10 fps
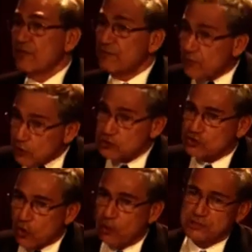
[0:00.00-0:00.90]

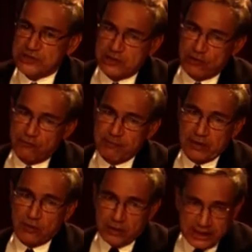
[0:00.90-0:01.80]
first object of my
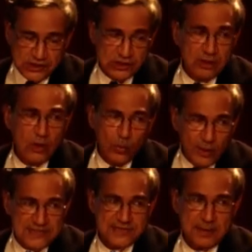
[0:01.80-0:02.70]
collection
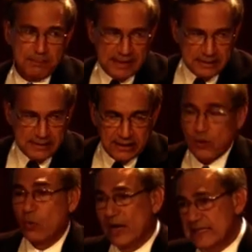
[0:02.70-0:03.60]
was the building.
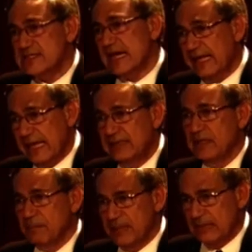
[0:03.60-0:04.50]
Once I had the
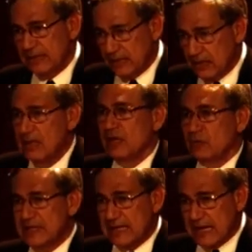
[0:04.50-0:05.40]
building
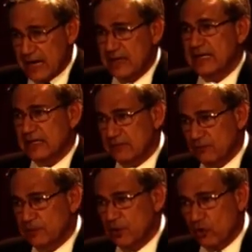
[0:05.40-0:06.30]
with an eye that it
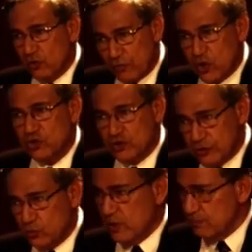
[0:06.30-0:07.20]
will be converted
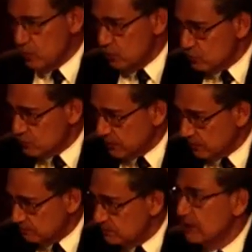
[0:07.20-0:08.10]
into a
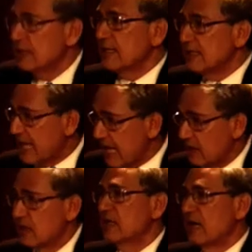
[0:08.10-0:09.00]
museum,
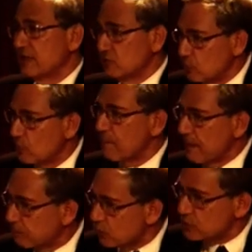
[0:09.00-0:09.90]
then I took my
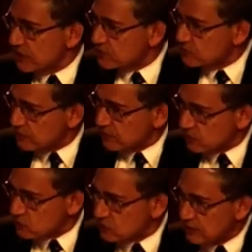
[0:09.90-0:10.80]
project
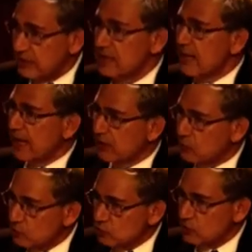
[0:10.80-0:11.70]
seriously and
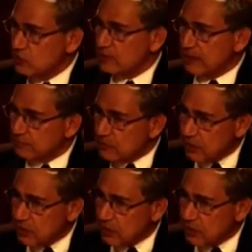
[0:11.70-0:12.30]
continued and